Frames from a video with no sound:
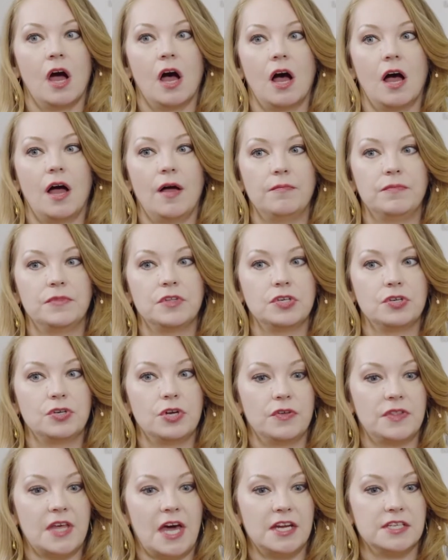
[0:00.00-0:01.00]

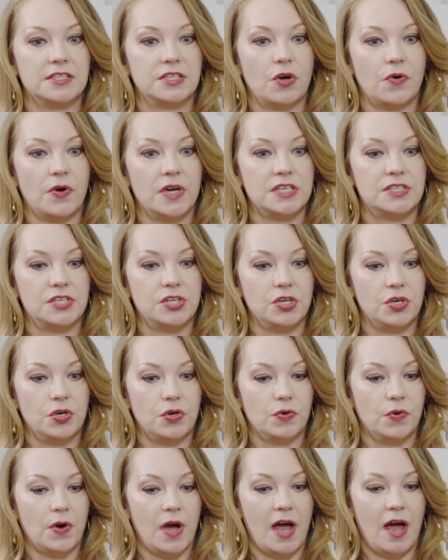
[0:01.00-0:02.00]
that is going
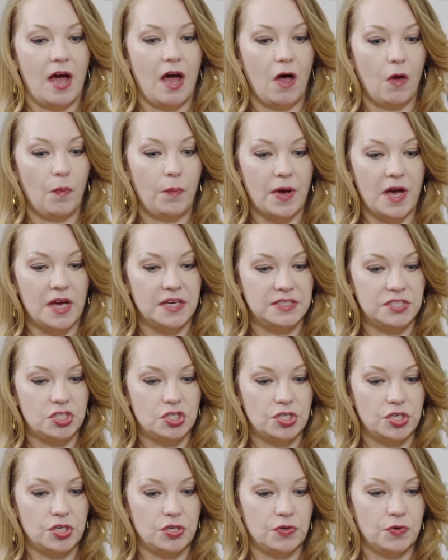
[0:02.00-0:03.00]
to help us
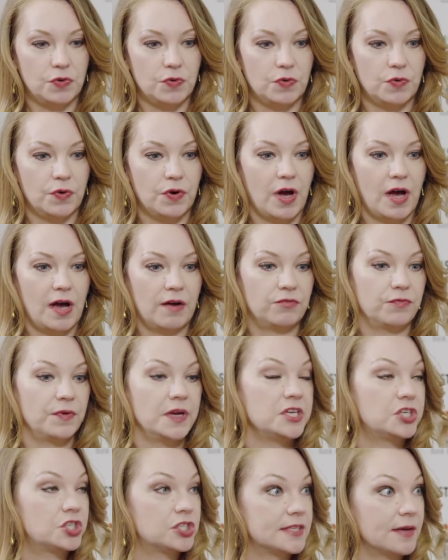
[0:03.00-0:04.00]
to
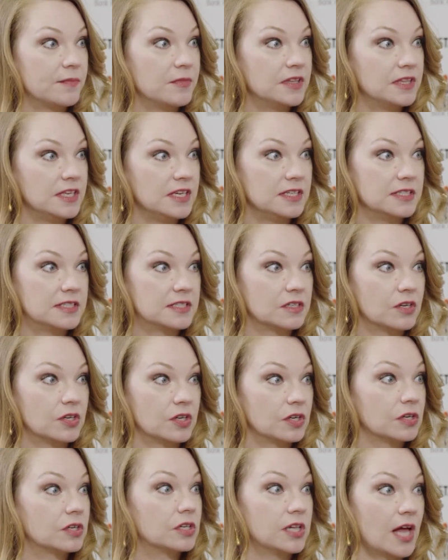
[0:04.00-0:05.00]
reach some of these
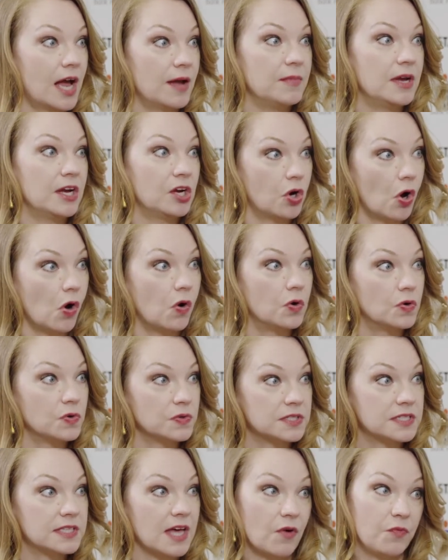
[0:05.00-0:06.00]
climate
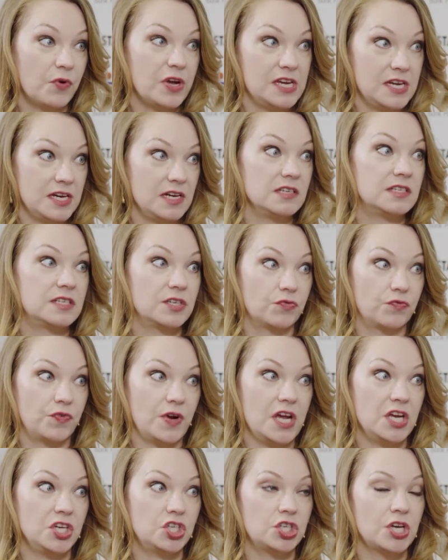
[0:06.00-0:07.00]
goals that we need to
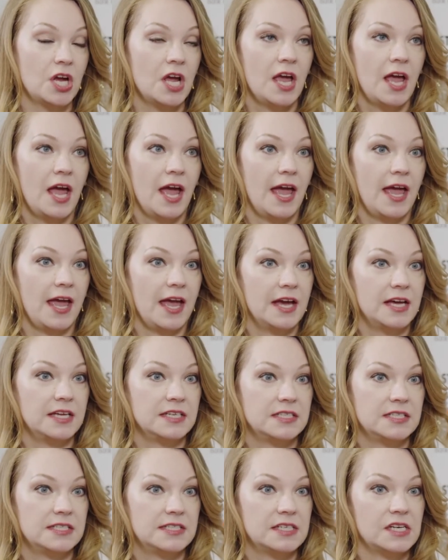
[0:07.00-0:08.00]
reach.
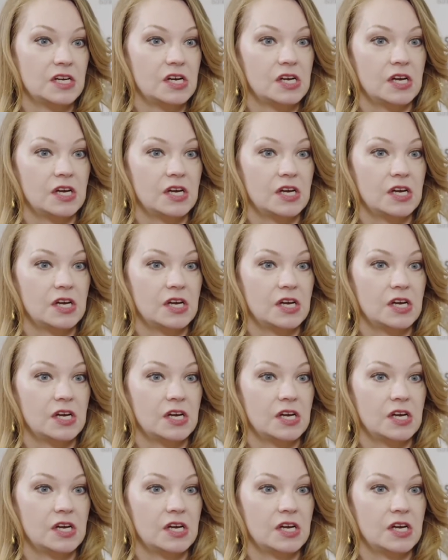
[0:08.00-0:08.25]
And